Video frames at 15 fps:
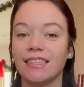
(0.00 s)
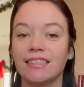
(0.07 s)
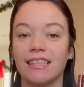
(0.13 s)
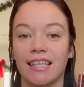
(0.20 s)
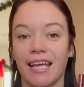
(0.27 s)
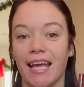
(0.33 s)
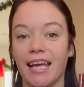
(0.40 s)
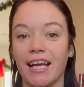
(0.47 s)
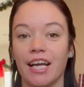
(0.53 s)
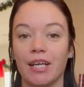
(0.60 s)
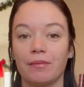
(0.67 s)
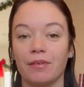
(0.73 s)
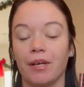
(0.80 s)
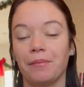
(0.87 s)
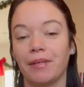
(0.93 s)
Today
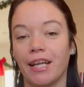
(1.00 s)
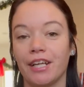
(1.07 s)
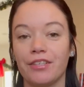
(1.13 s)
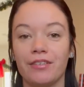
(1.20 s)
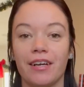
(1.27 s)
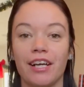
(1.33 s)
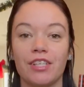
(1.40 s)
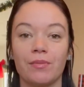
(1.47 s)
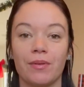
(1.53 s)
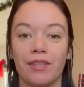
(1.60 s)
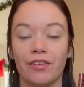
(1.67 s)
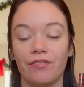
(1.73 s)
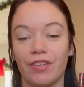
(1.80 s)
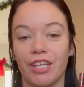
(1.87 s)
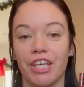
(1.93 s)
I'm coming at you guys with a
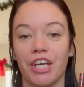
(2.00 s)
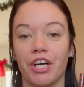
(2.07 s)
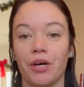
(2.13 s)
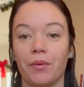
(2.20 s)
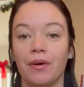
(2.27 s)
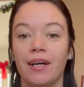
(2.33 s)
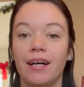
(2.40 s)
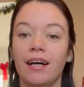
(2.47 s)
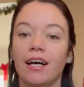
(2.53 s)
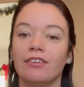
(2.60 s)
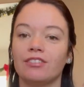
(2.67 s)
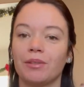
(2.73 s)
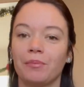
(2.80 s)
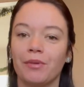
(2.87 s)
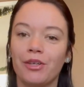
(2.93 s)
video of
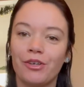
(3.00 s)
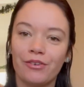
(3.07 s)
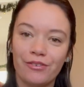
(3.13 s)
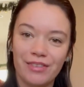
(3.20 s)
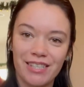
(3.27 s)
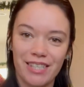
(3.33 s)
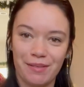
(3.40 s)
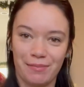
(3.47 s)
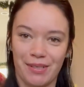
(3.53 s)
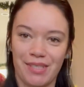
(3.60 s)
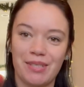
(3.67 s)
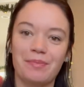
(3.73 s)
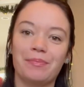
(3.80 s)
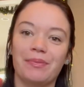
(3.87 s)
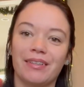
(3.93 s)
some Christmas
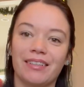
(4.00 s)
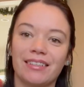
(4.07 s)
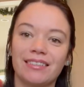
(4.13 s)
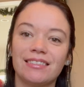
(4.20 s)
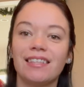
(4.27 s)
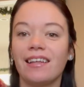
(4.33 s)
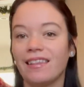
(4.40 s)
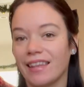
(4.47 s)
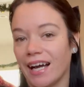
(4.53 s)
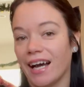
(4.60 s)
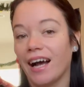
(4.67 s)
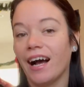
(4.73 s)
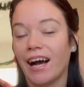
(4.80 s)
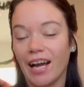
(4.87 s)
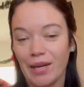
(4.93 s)
books that
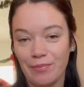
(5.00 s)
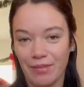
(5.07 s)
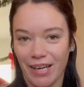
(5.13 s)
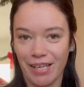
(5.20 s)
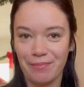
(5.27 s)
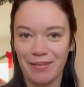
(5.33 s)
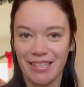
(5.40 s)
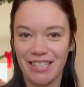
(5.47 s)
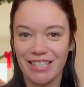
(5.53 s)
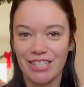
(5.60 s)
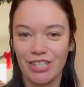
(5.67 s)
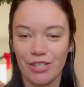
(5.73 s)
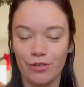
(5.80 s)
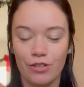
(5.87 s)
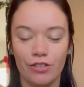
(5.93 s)
I'm recommending to
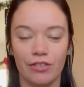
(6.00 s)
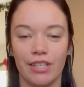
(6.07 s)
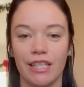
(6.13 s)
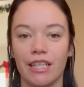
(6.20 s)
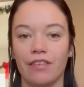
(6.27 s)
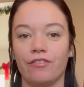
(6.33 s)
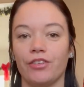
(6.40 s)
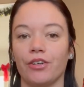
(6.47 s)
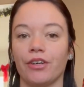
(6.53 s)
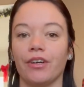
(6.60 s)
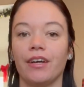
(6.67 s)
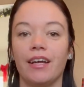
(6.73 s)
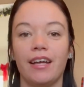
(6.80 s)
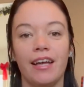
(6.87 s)
you to read if you're